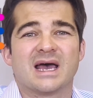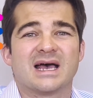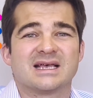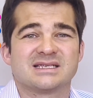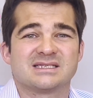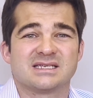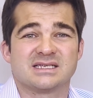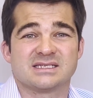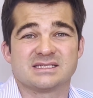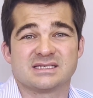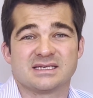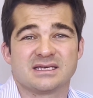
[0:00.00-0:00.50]

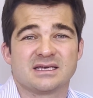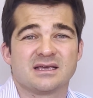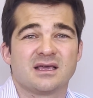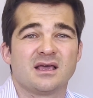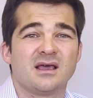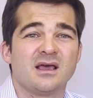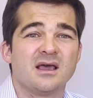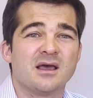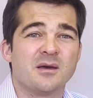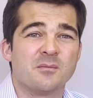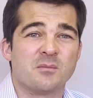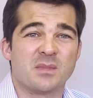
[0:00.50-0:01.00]
assessing
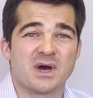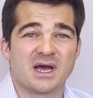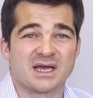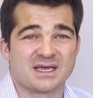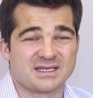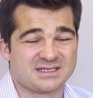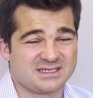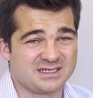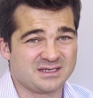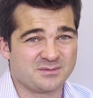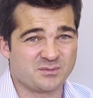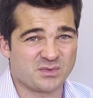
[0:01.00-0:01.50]

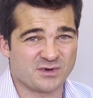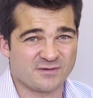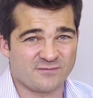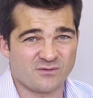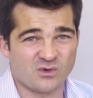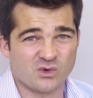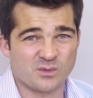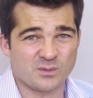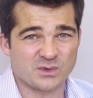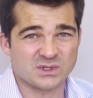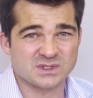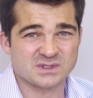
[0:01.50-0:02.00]
marketing
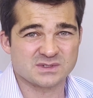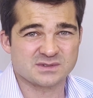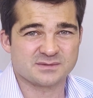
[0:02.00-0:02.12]
performance.